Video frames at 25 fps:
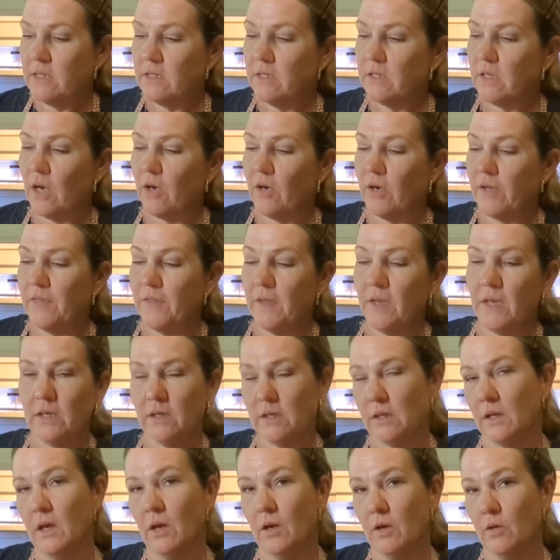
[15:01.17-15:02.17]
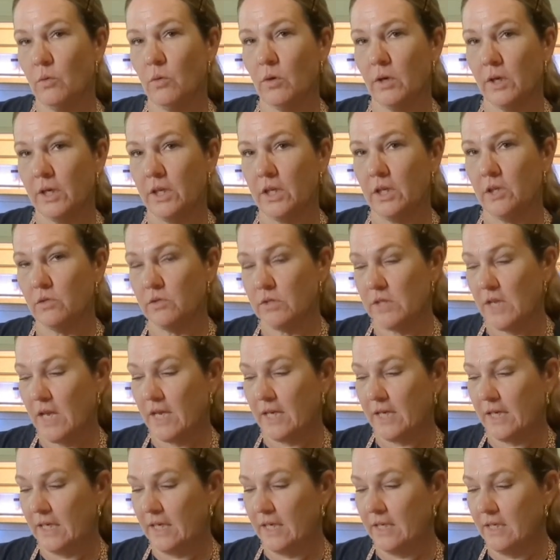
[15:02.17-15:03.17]
So, and then we're going to use
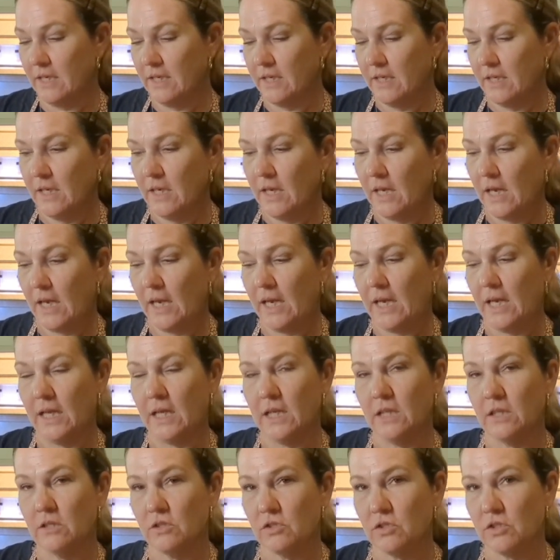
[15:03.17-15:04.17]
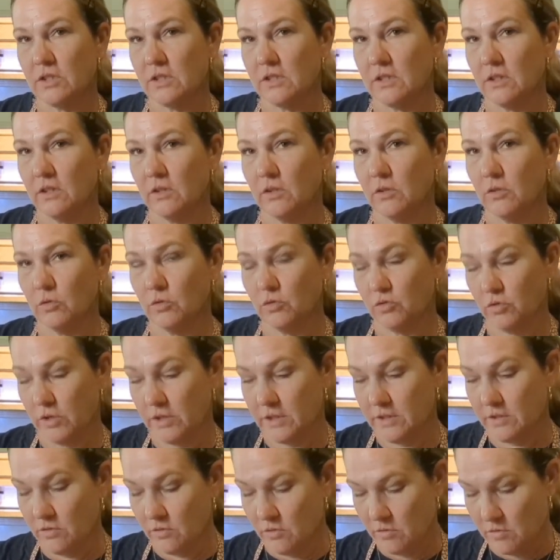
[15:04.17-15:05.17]
honey and just a little
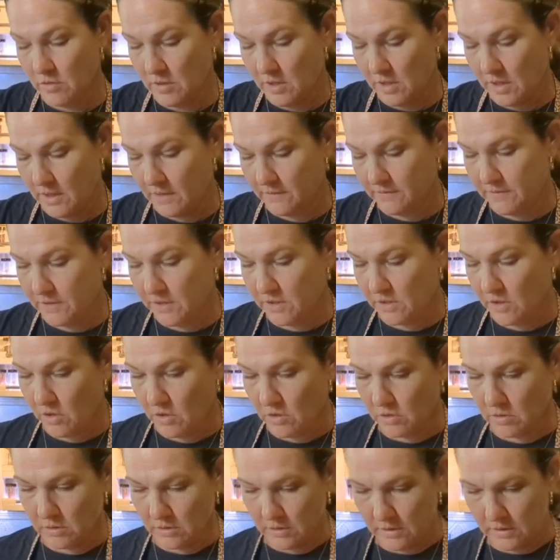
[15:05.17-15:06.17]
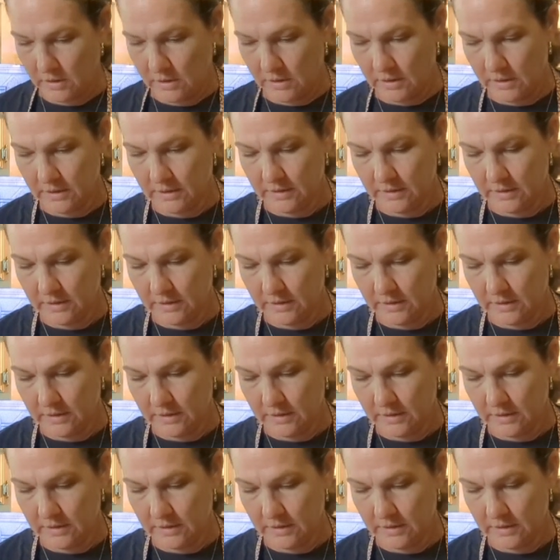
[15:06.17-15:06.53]
drizzle of salt.